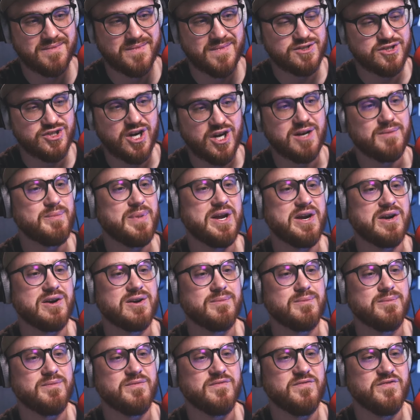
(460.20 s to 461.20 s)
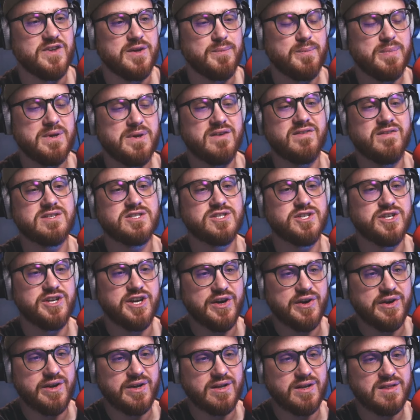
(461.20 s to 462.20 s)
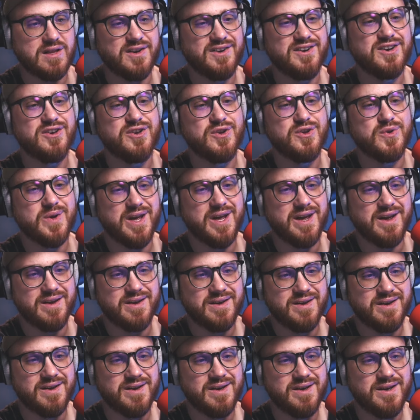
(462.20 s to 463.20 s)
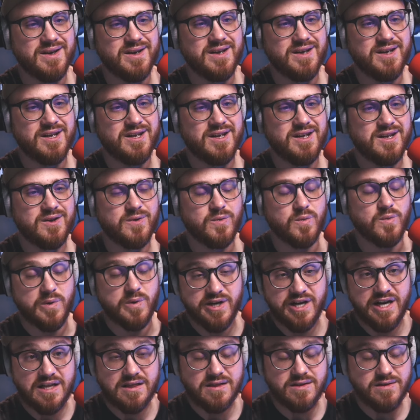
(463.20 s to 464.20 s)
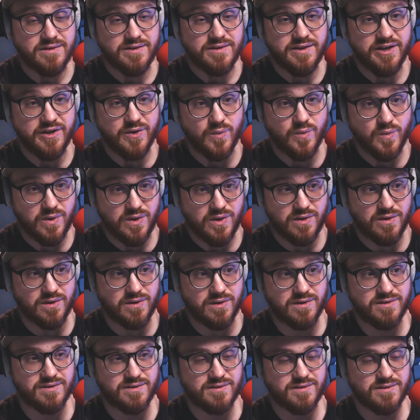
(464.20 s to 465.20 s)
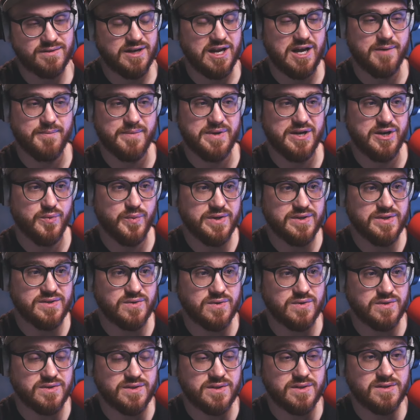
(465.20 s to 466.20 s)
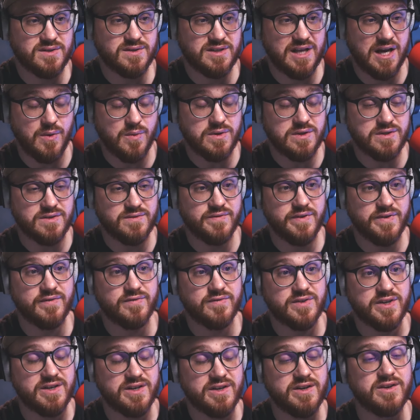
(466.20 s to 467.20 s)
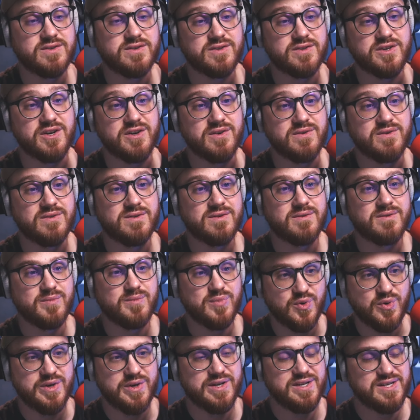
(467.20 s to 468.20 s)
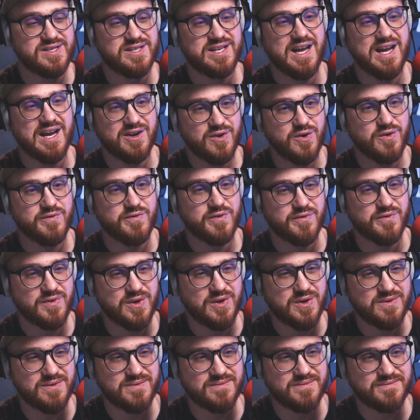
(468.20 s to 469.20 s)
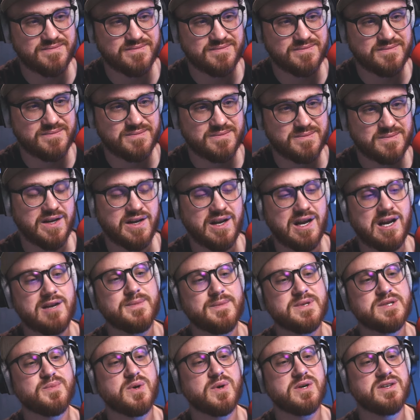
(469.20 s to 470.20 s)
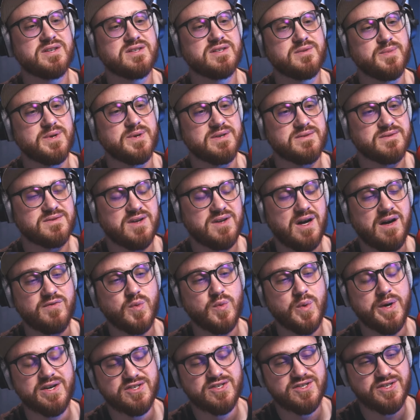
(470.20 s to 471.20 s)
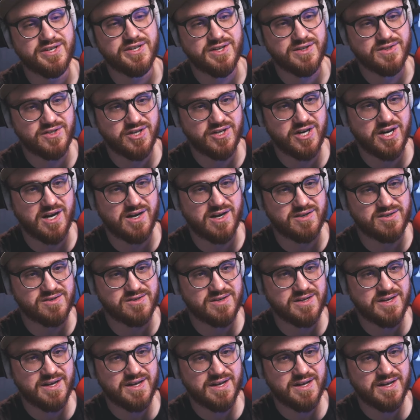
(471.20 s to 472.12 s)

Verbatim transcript: John Baer, VP of Engineering, London, UK. When I learned there were not many resources, that was 15 years ago, pre Stack Overflow. Anonymous participant, software engineer, Chicago.